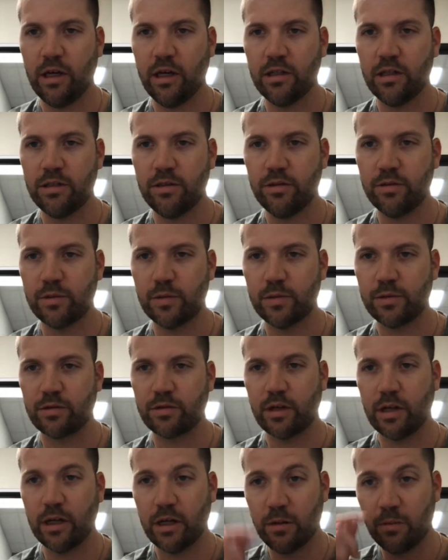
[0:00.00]
She was
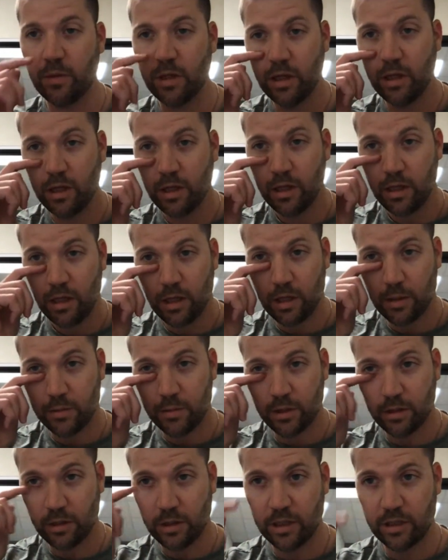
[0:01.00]
prescribed
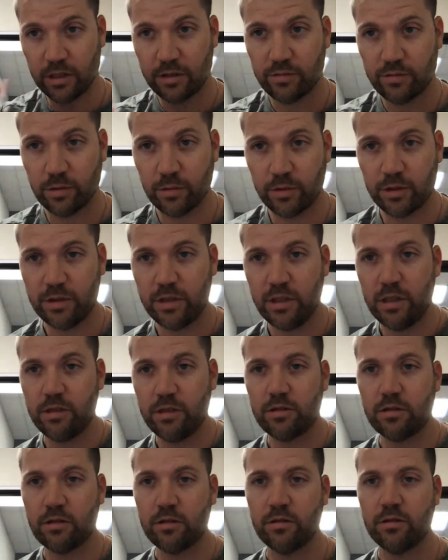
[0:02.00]
Epidiolex from her
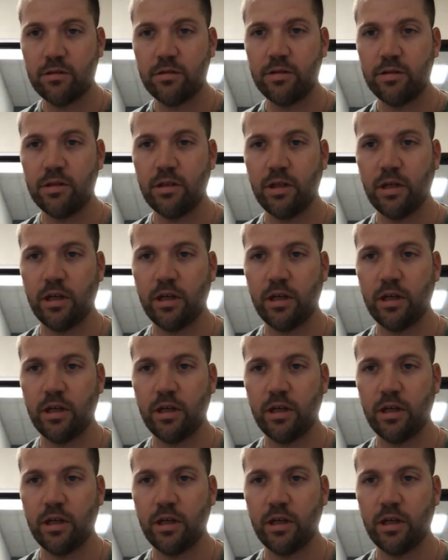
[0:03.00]
seizures.